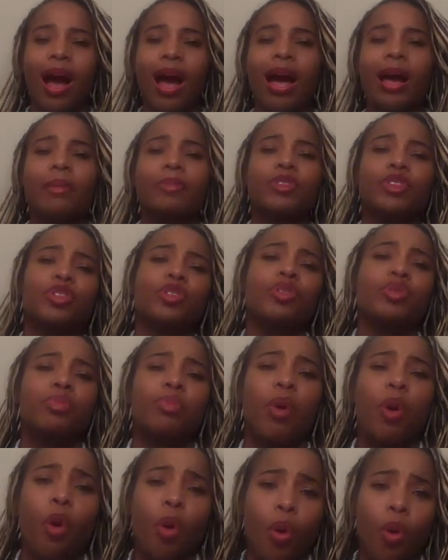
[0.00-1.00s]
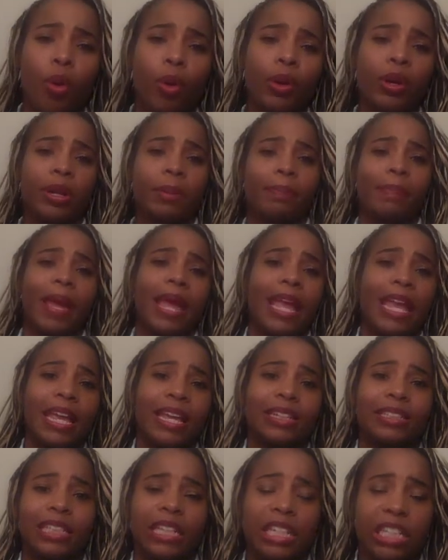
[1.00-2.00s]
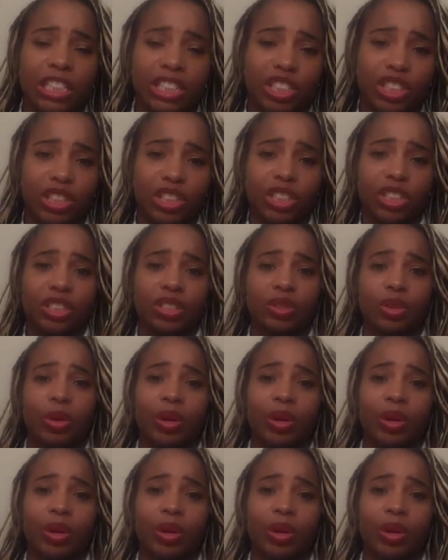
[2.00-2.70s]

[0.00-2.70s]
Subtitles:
I'm too poor to pay attention